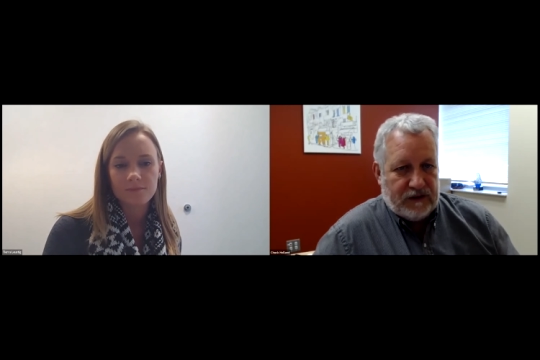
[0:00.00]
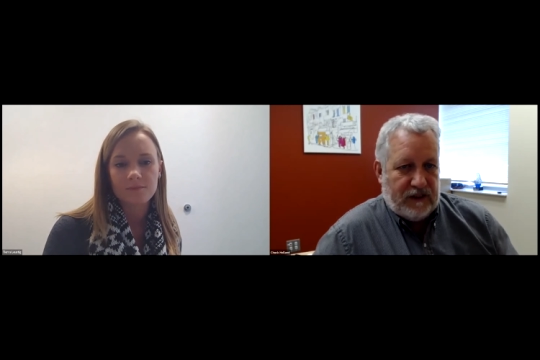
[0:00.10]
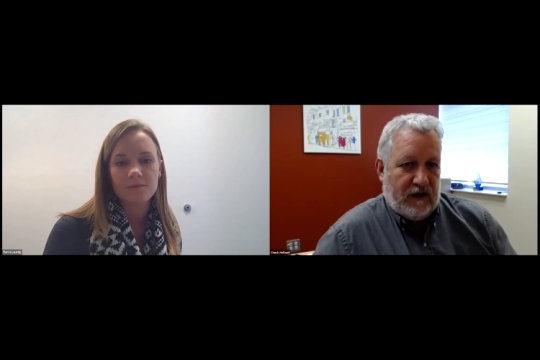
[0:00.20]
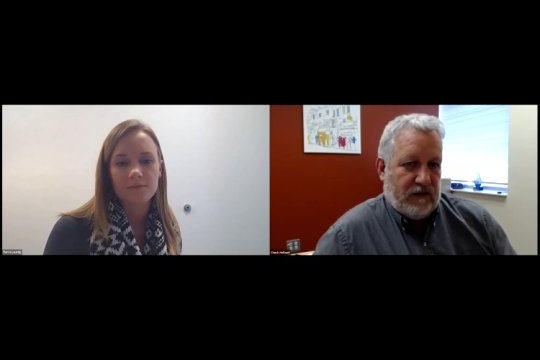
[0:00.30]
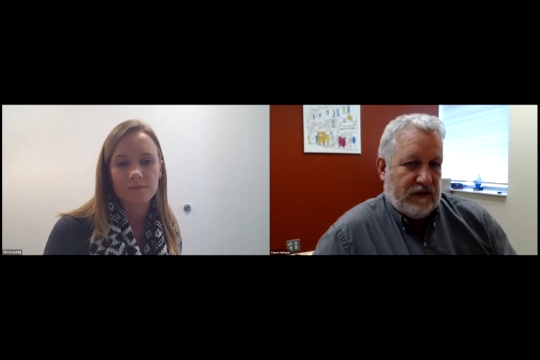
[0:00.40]
Speaker 1: You
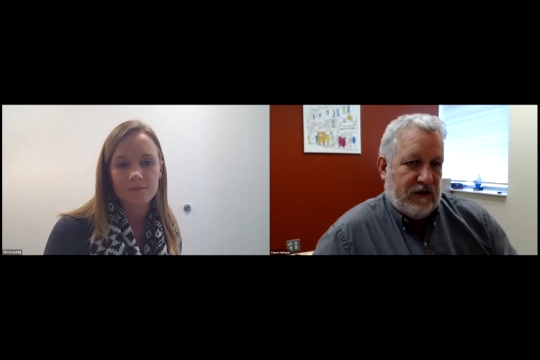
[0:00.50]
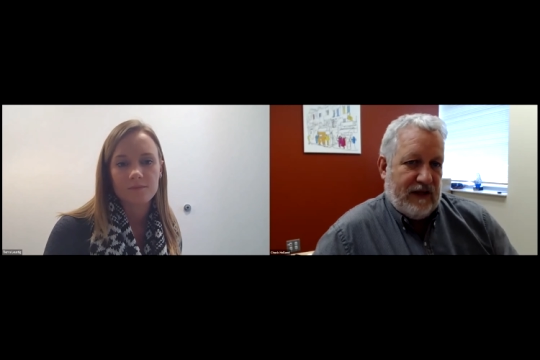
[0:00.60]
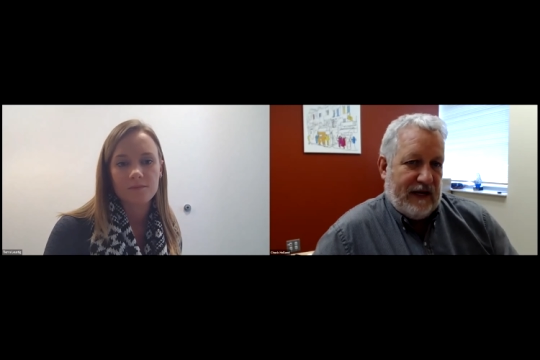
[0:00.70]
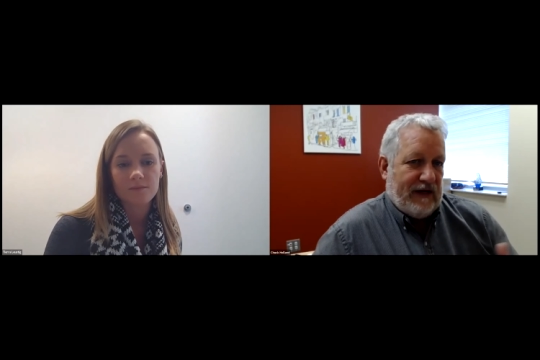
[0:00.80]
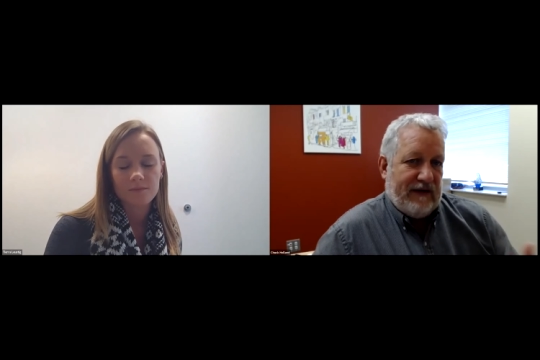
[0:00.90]
know, so
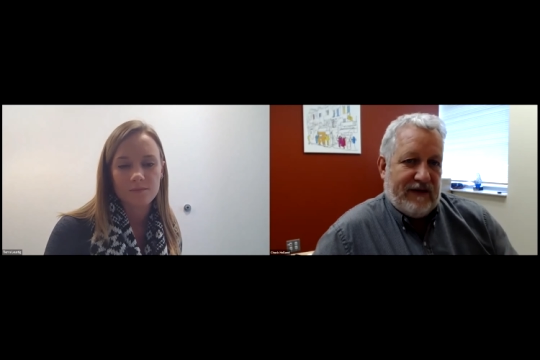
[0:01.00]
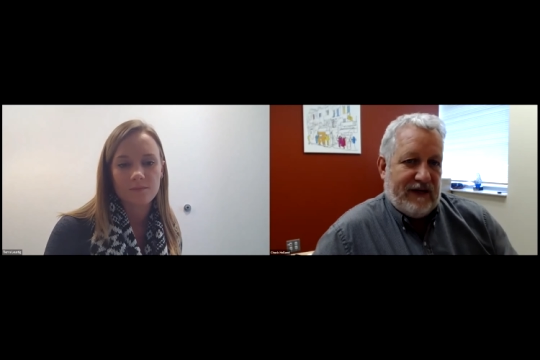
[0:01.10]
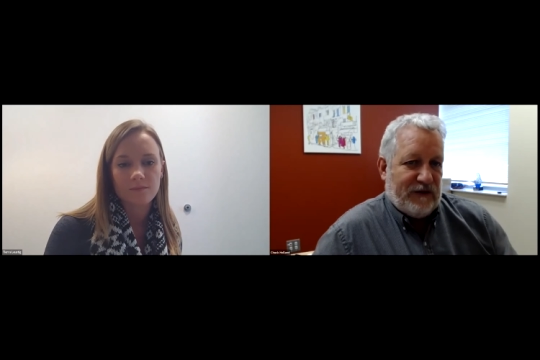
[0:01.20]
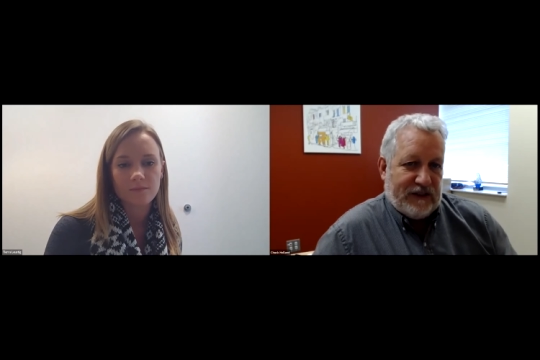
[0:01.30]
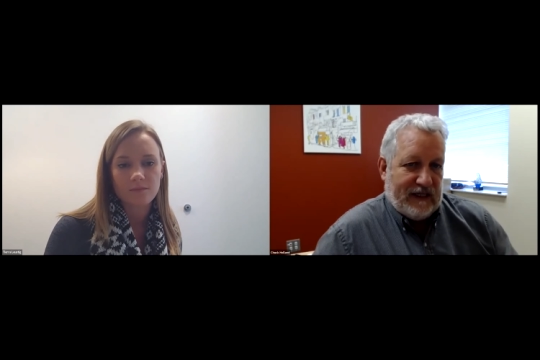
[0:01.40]
they don't even
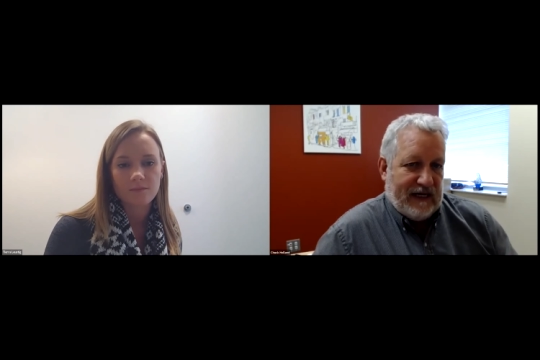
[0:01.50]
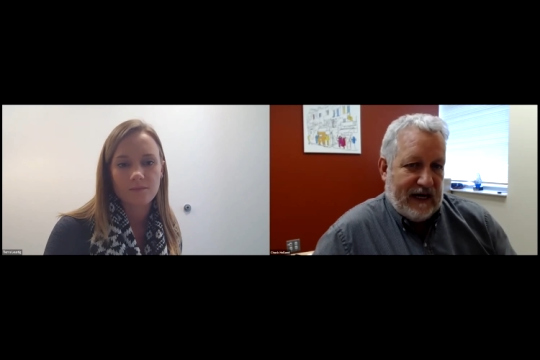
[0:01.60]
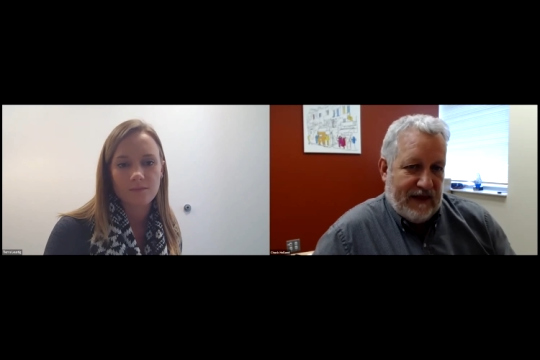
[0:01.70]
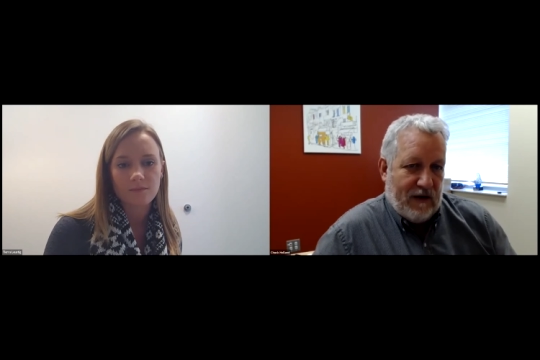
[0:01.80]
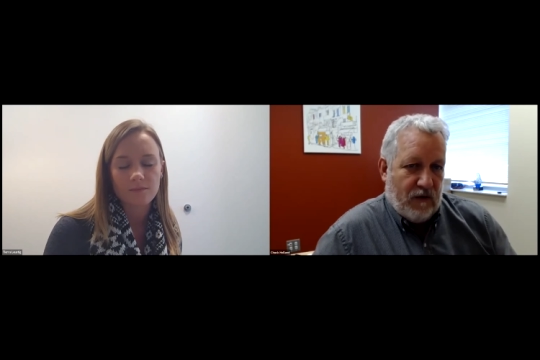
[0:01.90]
understand
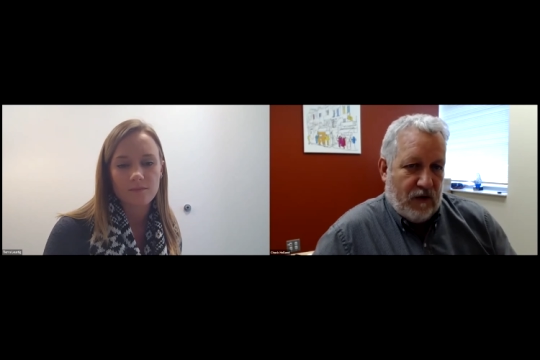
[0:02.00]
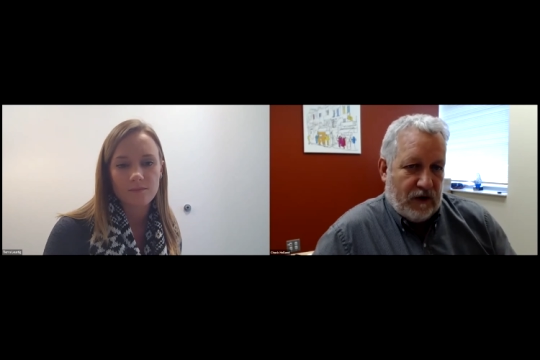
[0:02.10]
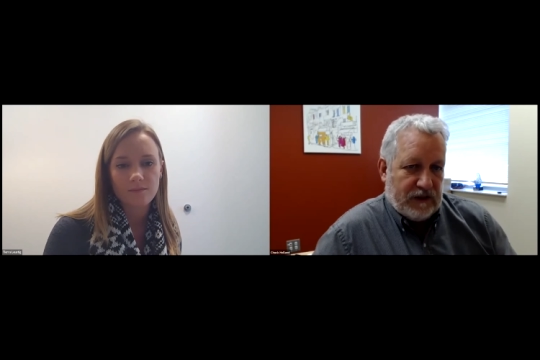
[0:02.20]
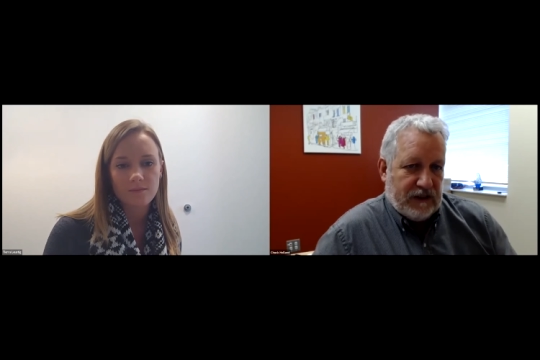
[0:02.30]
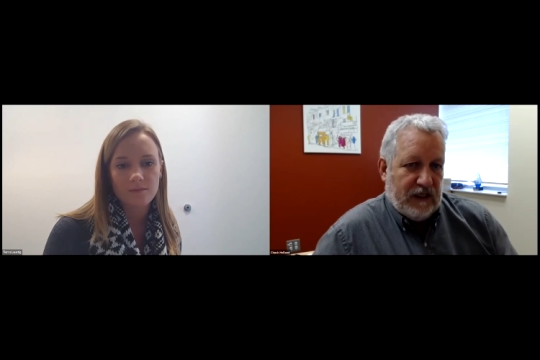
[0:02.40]
how that
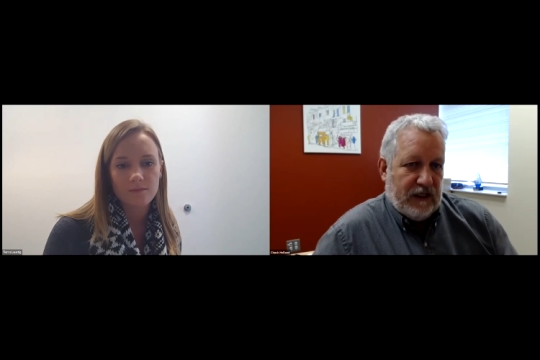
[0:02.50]
works.